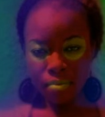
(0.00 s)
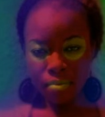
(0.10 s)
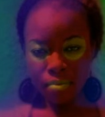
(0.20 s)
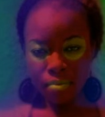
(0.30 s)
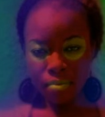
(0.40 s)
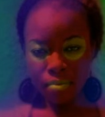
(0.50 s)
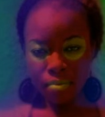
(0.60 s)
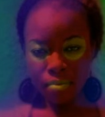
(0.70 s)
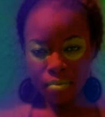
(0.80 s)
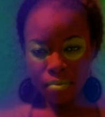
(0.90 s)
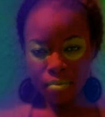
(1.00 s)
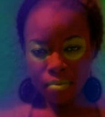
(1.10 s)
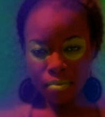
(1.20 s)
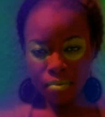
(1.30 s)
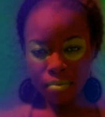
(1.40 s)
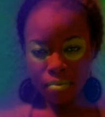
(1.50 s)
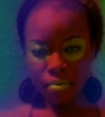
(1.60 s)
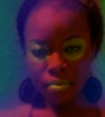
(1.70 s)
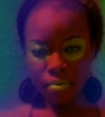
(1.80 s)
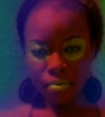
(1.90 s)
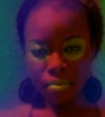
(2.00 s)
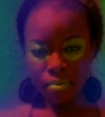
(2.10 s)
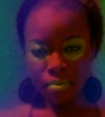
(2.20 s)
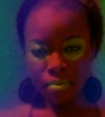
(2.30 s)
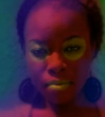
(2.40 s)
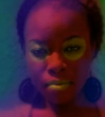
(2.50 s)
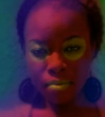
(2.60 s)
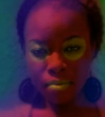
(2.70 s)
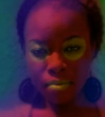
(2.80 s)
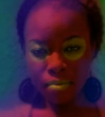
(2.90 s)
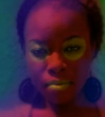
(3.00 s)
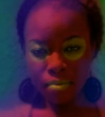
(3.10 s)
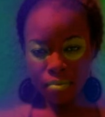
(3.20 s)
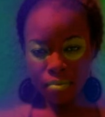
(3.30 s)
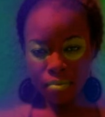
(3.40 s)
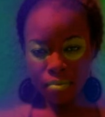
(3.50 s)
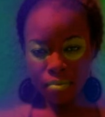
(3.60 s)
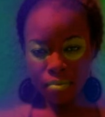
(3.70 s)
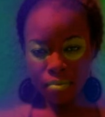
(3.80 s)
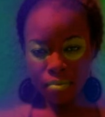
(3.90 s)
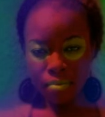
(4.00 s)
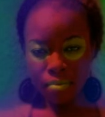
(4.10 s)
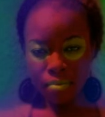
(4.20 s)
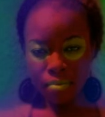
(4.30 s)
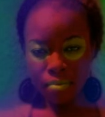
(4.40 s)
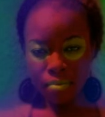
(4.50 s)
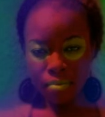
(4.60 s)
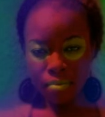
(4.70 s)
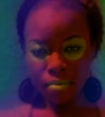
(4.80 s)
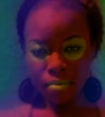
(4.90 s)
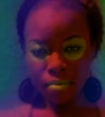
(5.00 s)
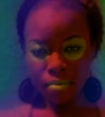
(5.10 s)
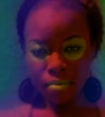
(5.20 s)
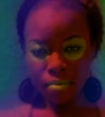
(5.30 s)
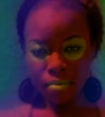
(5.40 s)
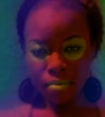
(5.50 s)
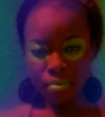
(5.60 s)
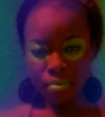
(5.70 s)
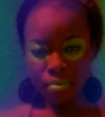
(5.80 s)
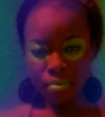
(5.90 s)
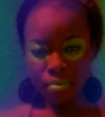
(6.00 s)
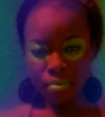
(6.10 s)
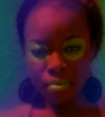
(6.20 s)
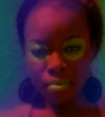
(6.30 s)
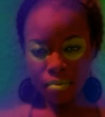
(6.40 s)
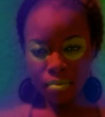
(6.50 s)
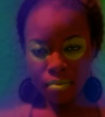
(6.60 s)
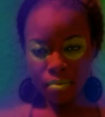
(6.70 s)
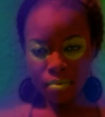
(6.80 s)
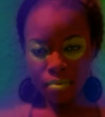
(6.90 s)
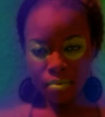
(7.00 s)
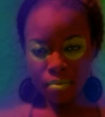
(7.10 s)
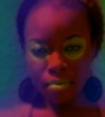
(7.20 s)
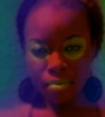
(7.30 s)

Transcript: This is a still picture; no speech is visible.